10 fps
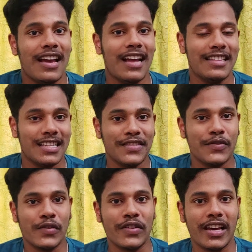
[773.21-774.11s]
And that's it
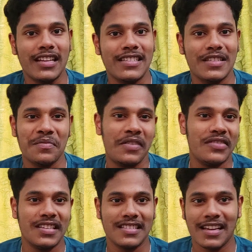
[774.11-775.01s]
for today, guys. This is me,
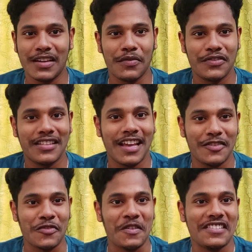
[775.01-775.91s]
Abhishek, signing off. Thank
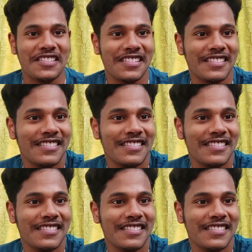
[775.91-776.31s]
you so much.